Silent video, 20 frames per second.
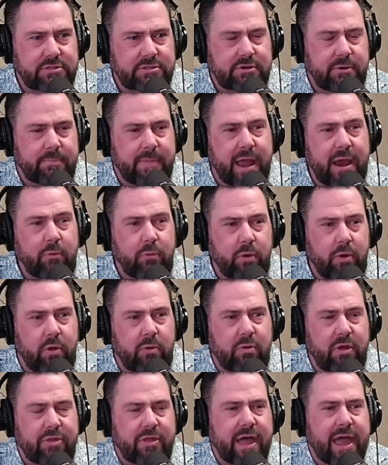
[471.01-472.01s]
So my role
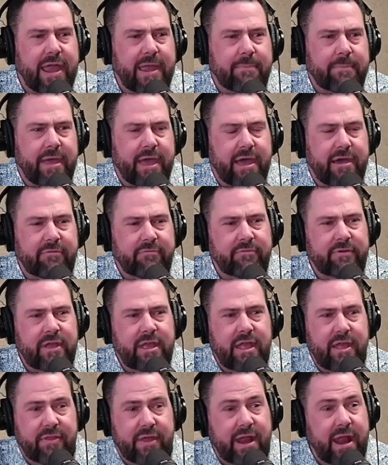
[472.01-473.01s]
with IMF
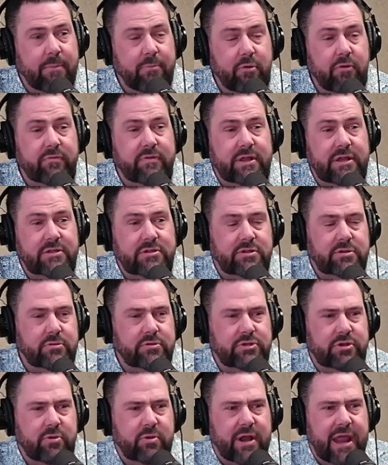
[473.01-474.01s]
that I moved into
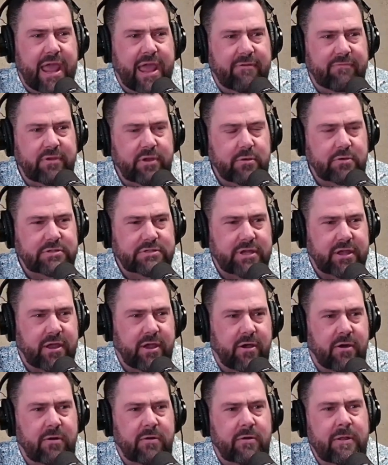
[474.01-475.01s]
2.5 years
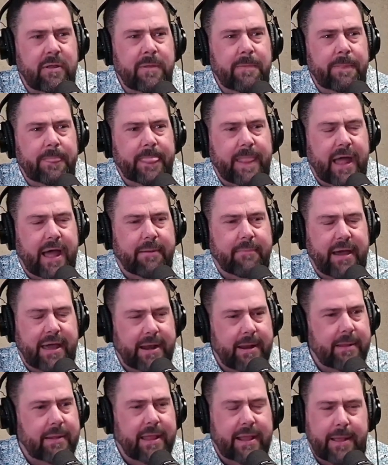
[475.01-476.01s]
ago on
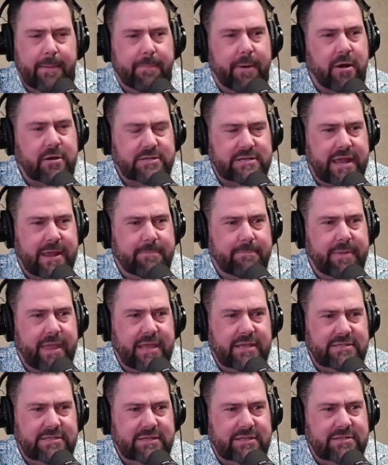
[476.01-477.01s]
a part-time
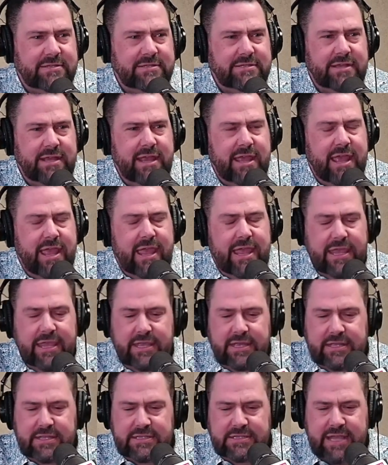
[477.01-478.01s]
basis
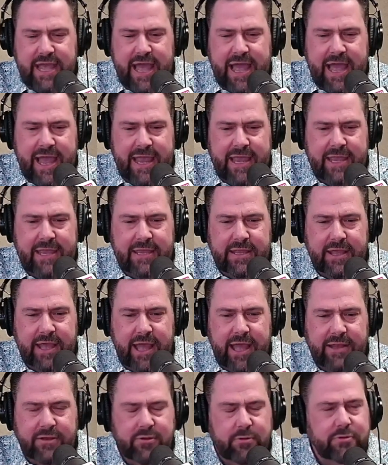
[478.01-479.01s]
is I
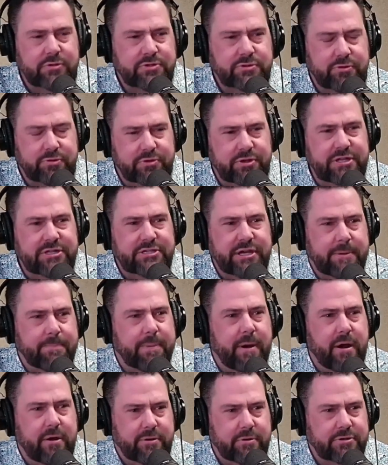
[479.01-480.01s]
do strategic
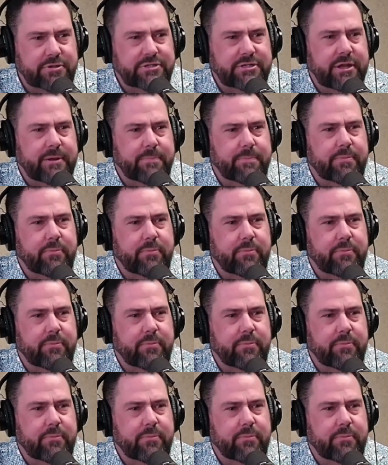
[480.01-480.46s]
partnership